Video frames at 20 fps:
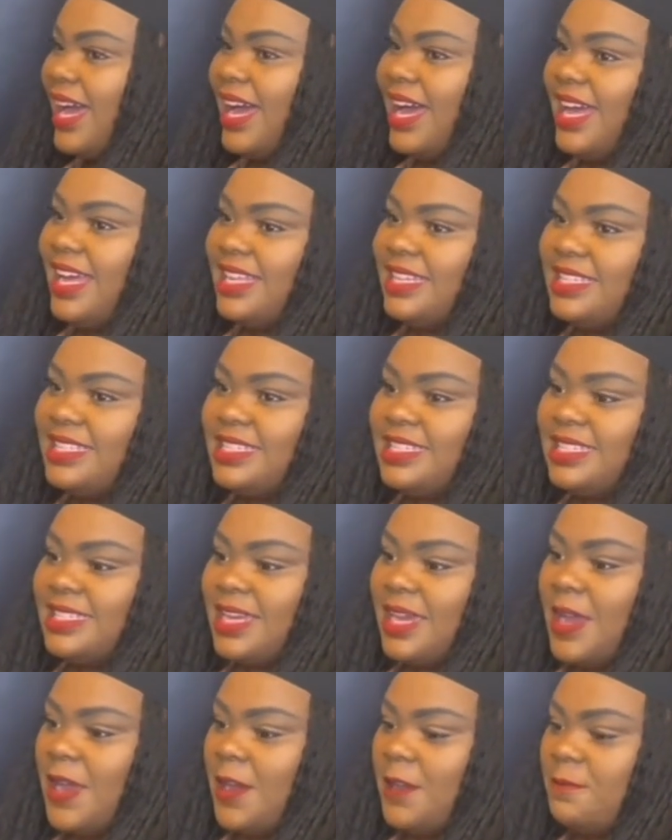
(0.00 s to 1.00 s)
And
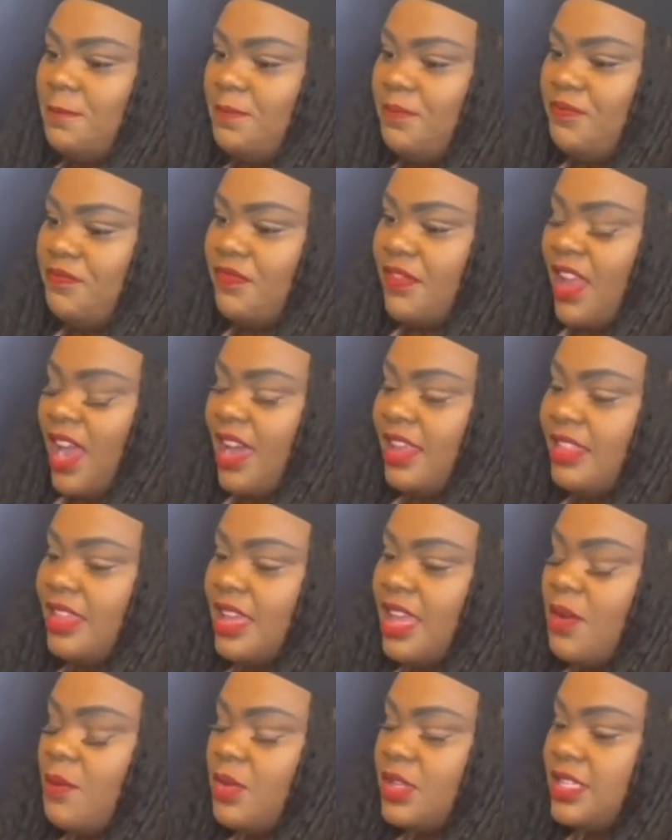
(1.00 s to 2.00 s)
I
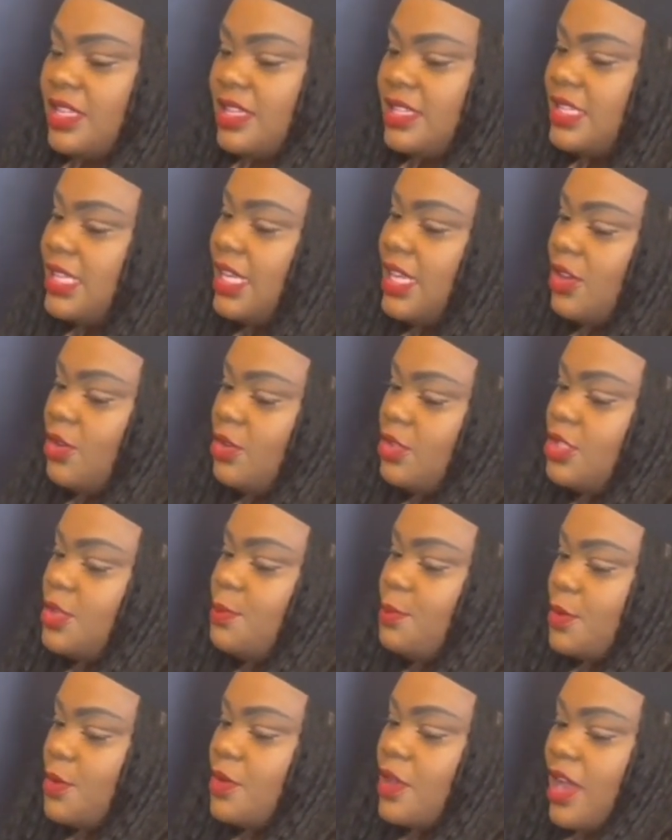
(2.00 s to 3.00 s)
think it wasn't until I got
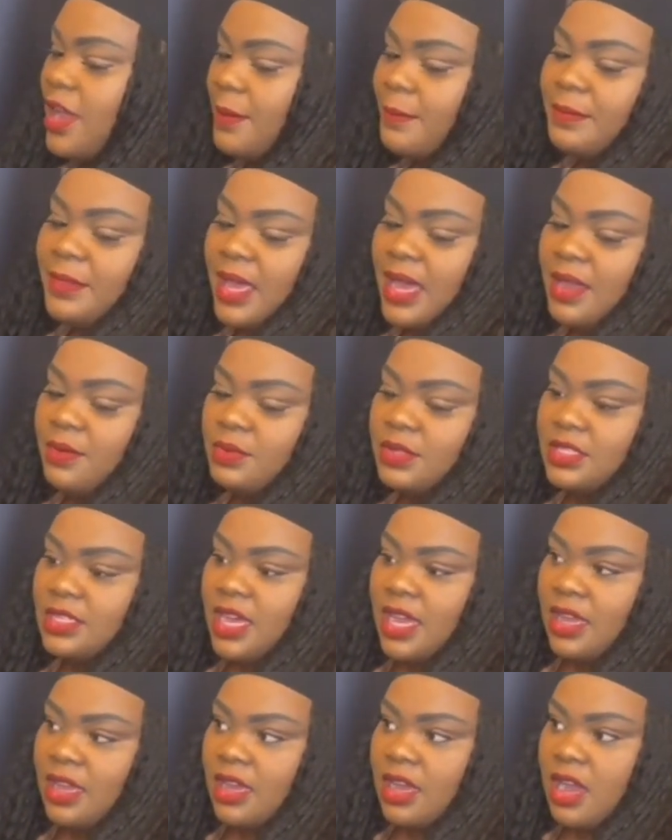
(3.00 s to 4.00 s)
to boot camp that I was
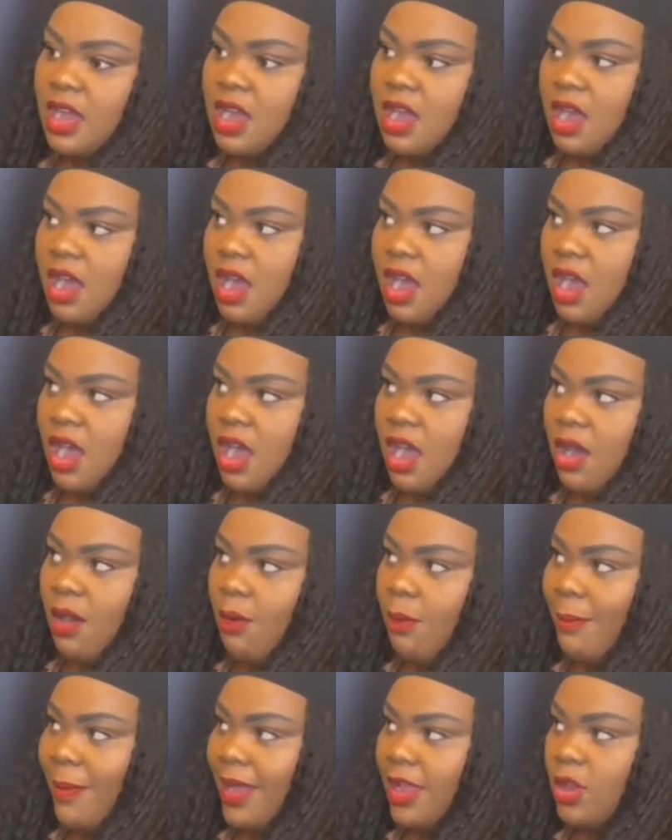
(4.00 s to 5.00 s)
like, oh my